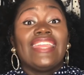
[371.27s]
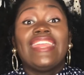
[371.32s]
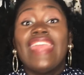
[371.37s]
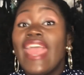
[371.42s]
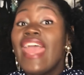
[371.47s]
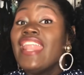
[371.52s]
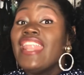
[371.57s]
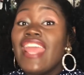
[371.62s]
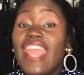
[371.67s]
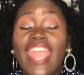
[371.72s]

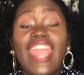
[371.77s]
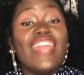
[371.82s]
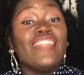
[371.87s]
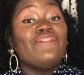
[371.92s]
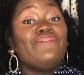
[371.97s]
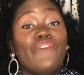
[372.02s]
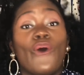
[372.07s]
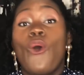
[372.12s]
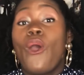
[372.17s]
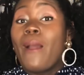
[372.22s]
Get
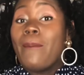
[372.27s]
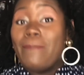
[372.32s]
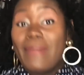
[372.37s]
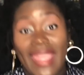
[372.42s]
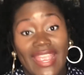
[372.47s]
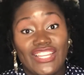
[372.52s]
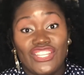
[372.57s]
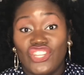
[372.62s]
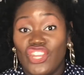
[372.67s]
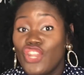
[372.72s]

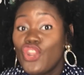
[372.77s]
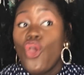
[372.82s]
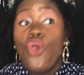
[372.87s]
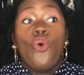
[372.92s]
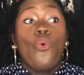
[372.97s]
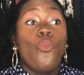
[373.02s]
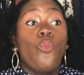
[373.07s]
information.